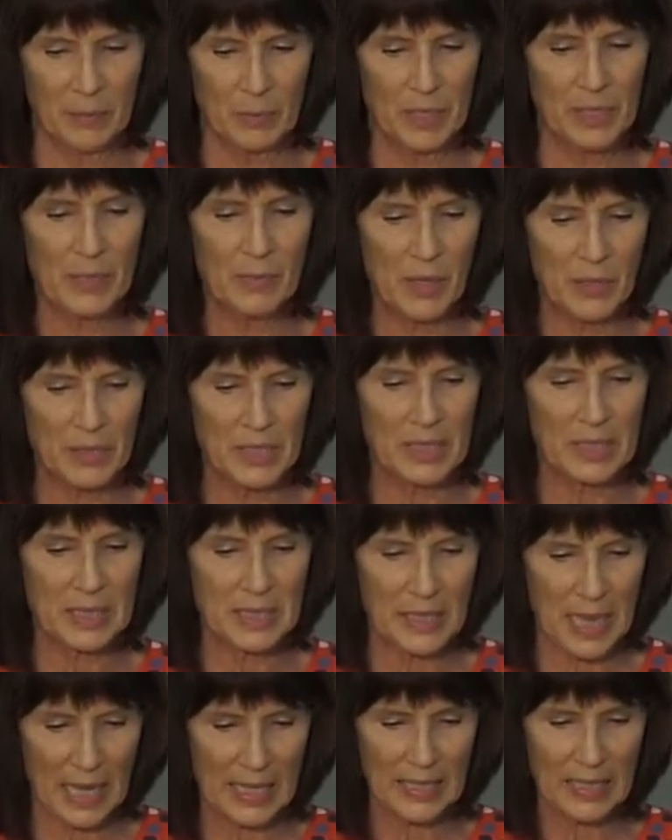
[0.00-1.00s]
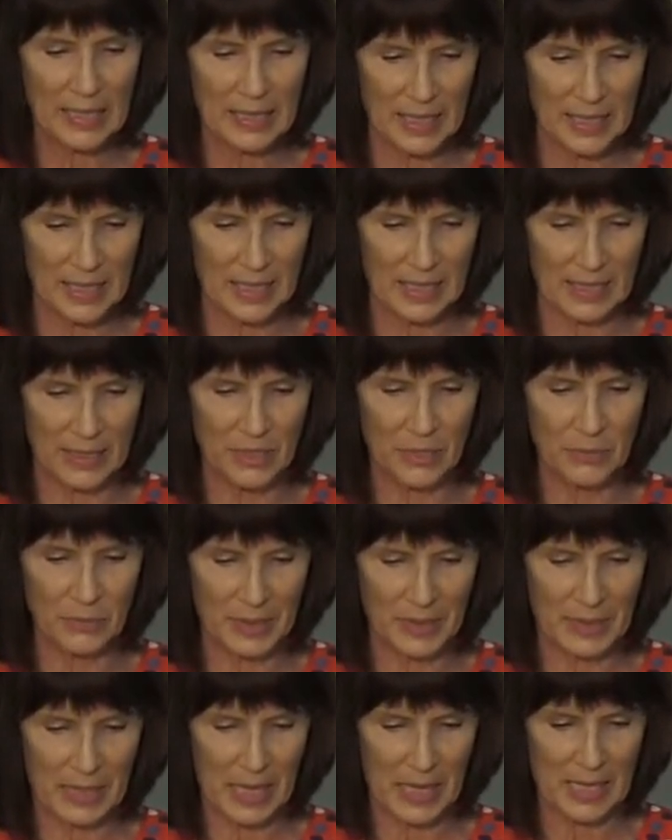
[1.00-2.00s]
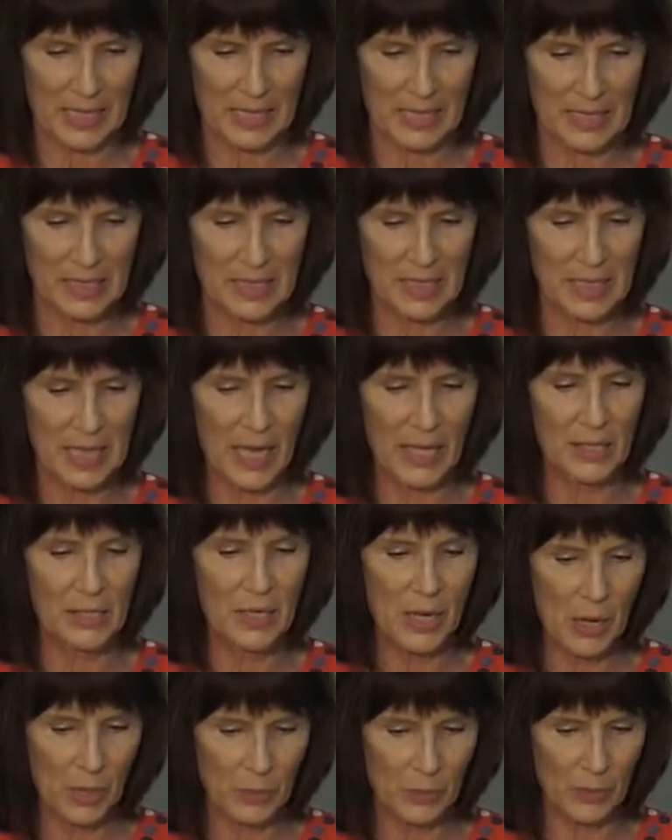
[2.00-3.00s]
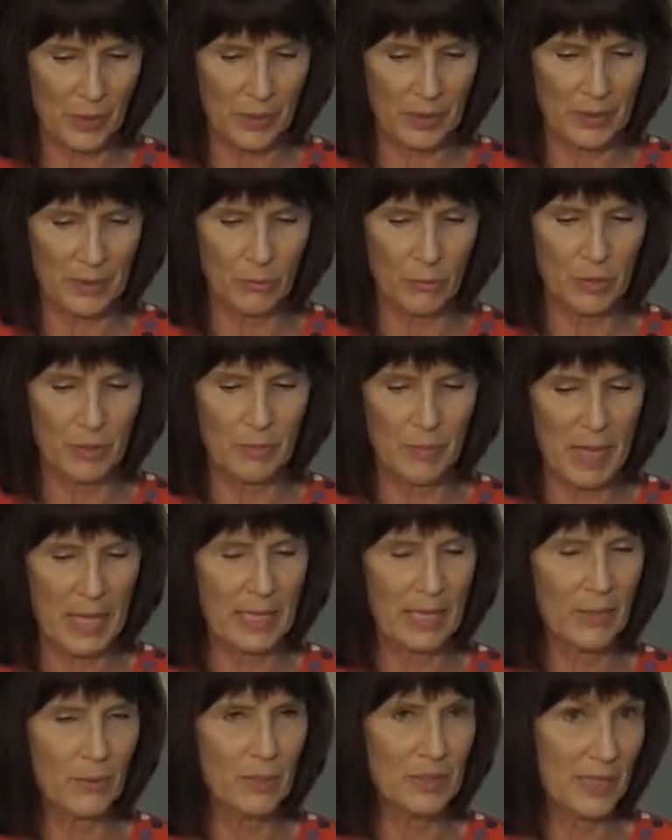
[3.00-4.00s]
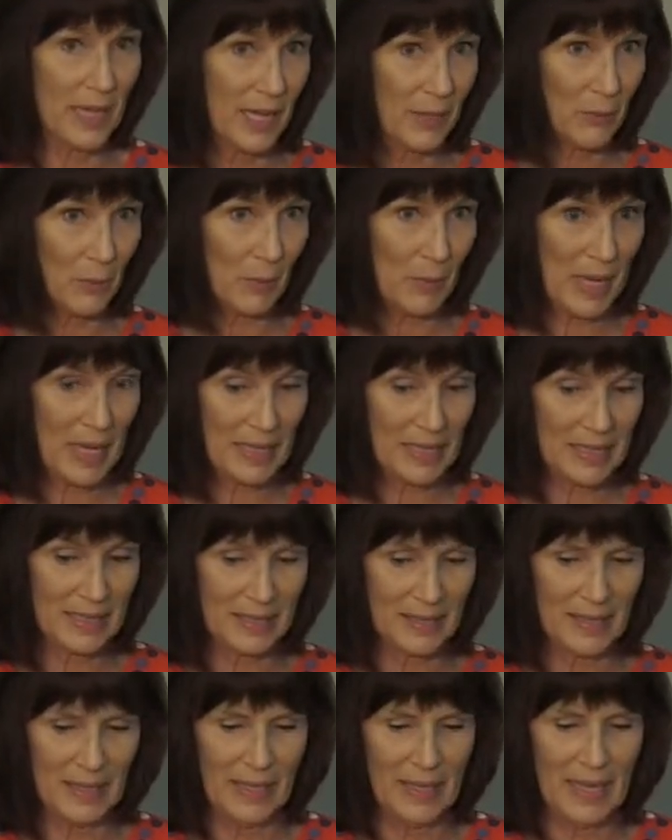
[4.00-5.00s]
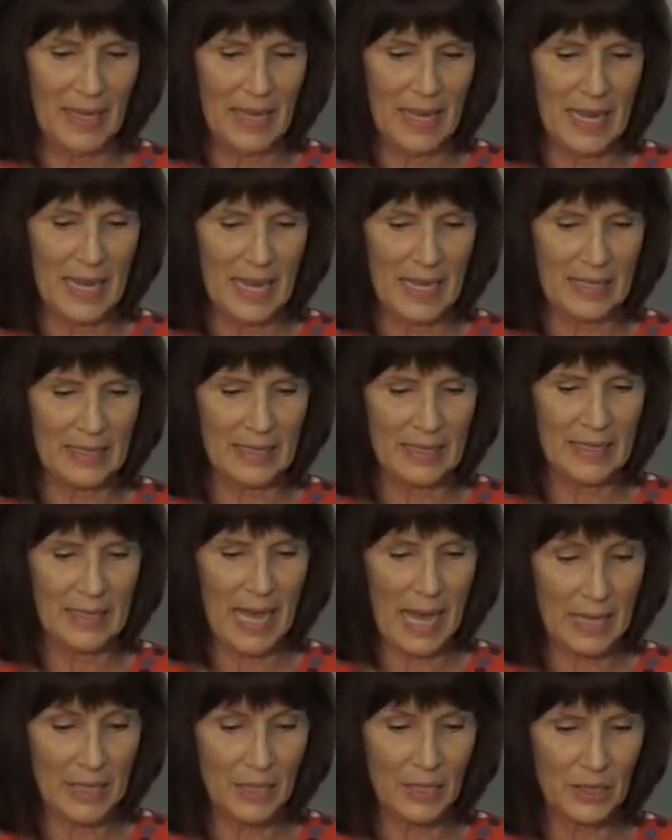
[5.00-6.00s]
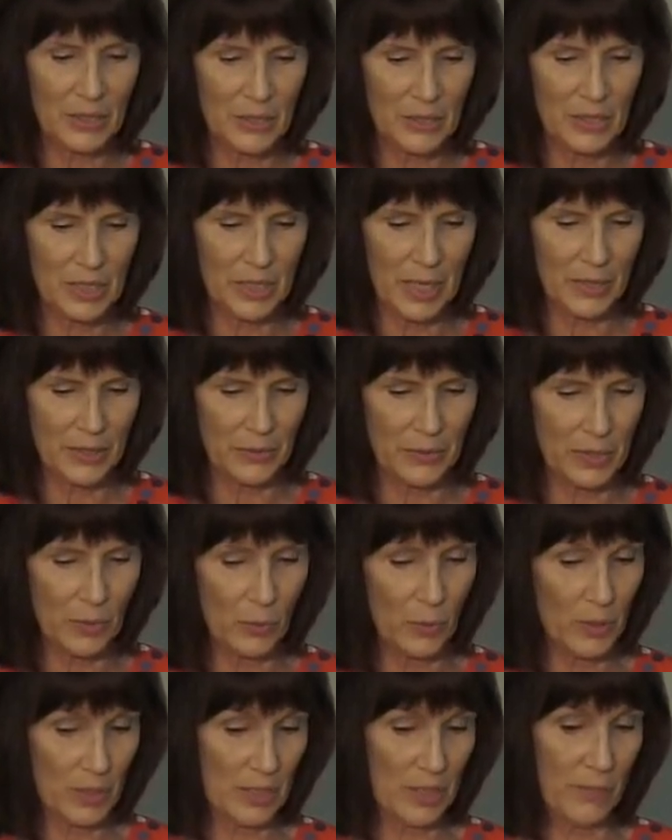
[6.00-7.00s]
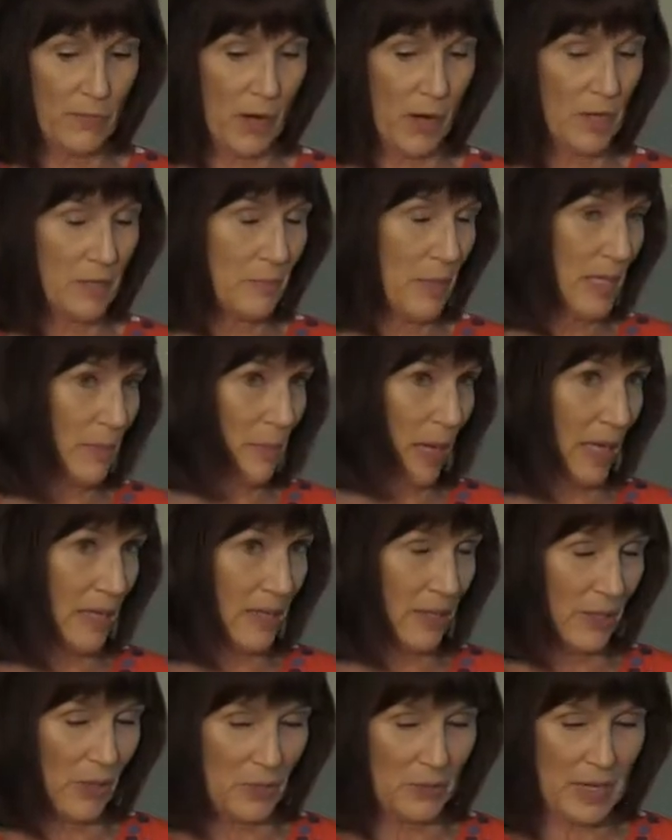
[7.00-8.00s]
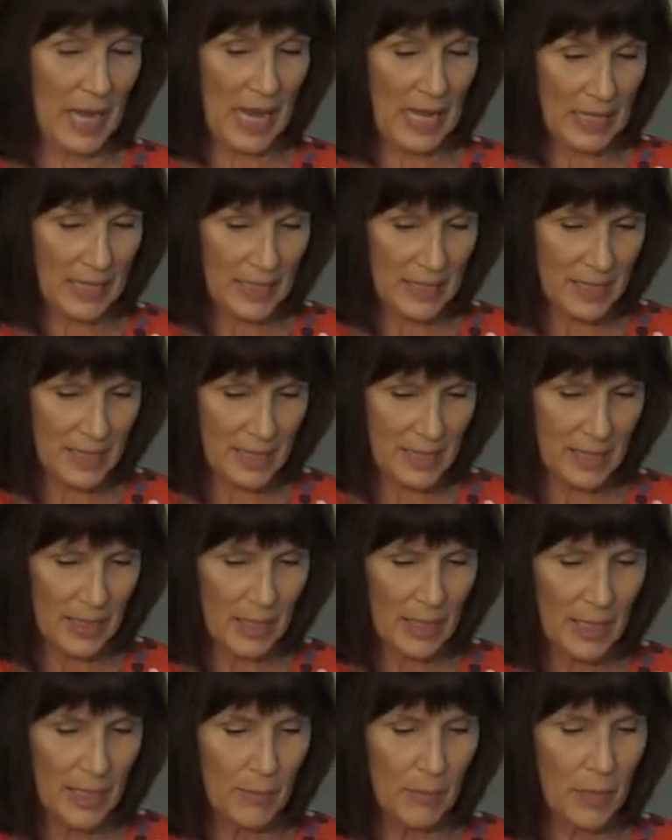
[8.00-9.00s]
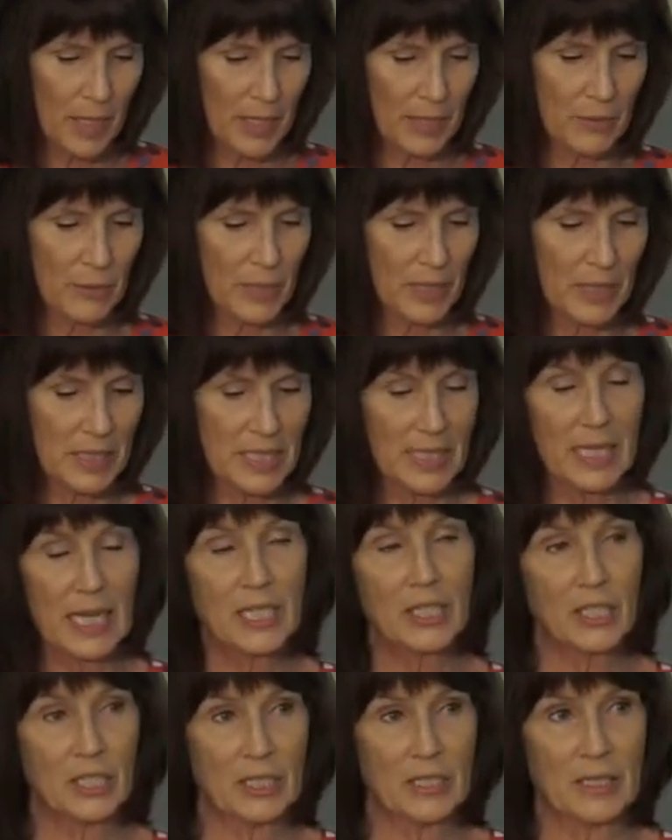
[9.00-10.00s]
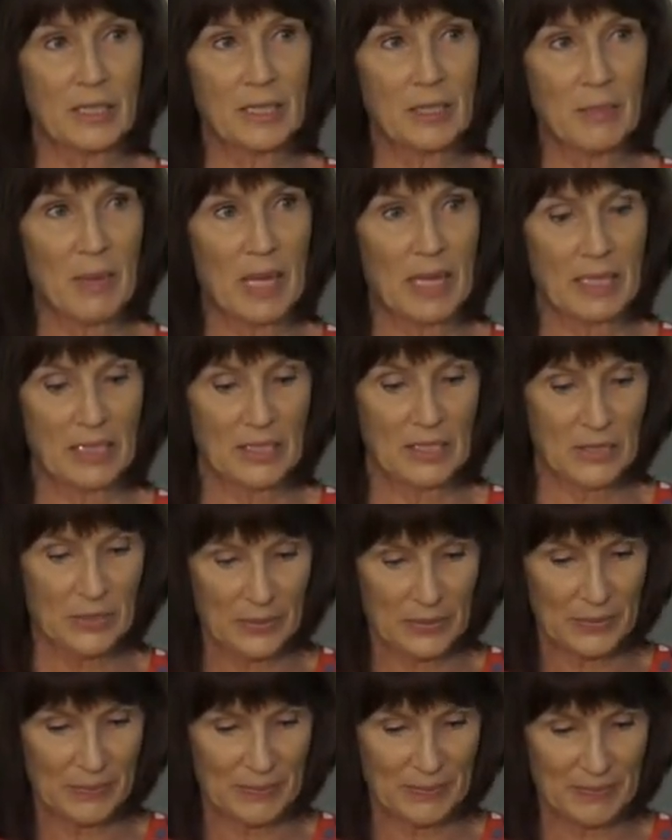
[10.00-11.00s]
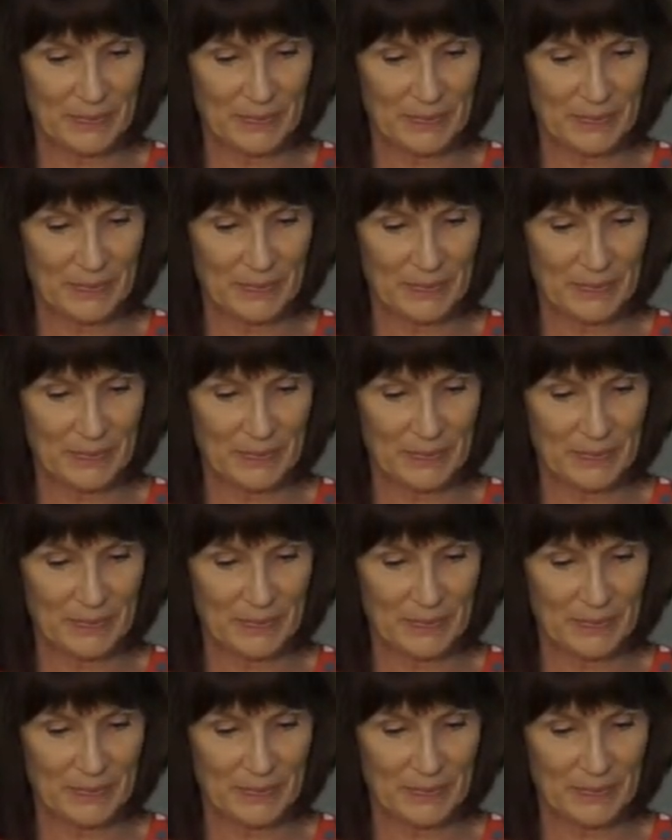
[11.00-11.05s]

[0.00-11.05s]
But the most exciting thing to realize is that no one would make what they will make. And that includes not only works of art made by their own hands, but realizations made too.